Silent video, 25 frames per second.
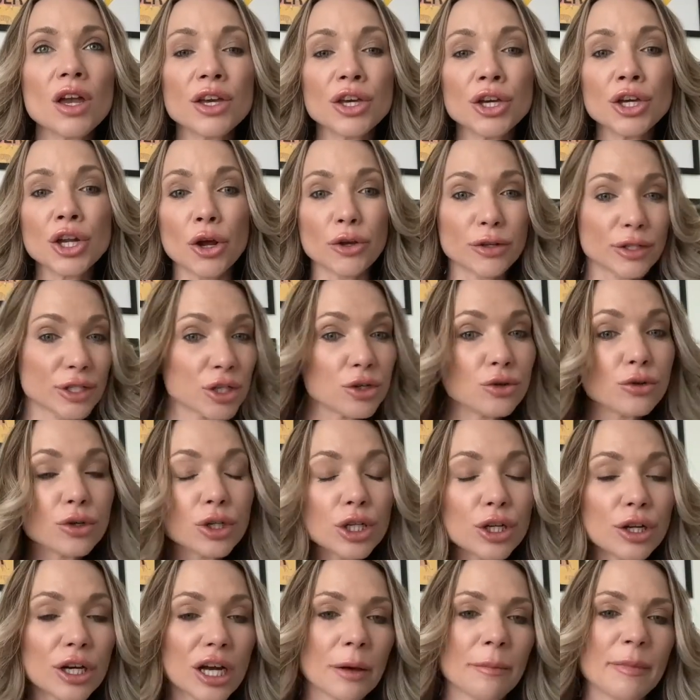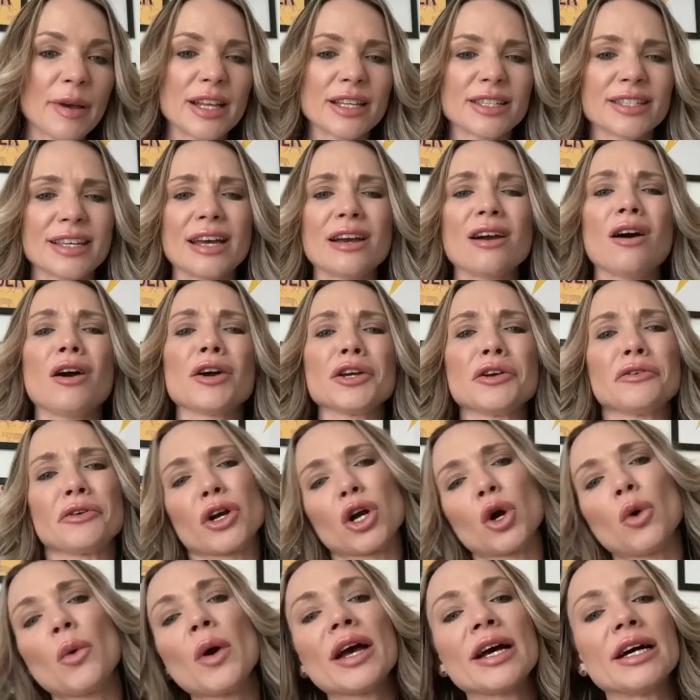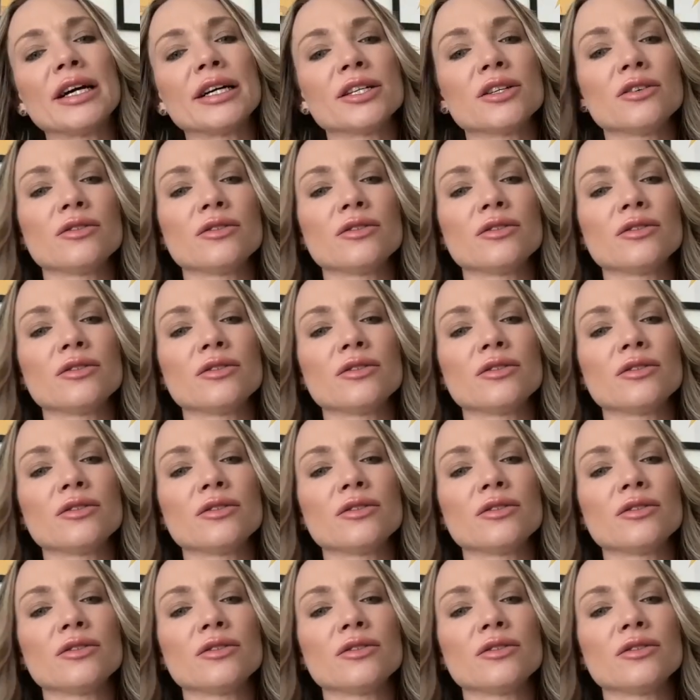so you could look at me and say, oh, you're a quitter.